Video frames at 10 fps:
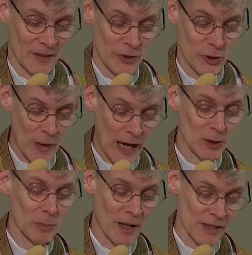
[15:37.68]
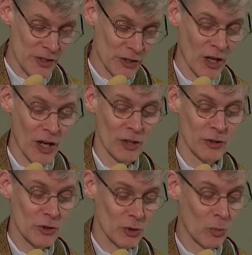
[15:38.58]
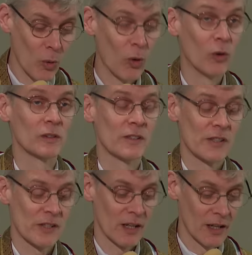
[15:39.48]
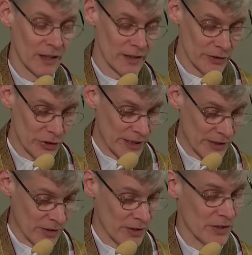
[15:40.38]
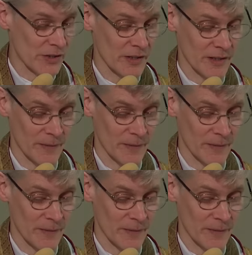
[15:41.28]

to help us turn towards Jesus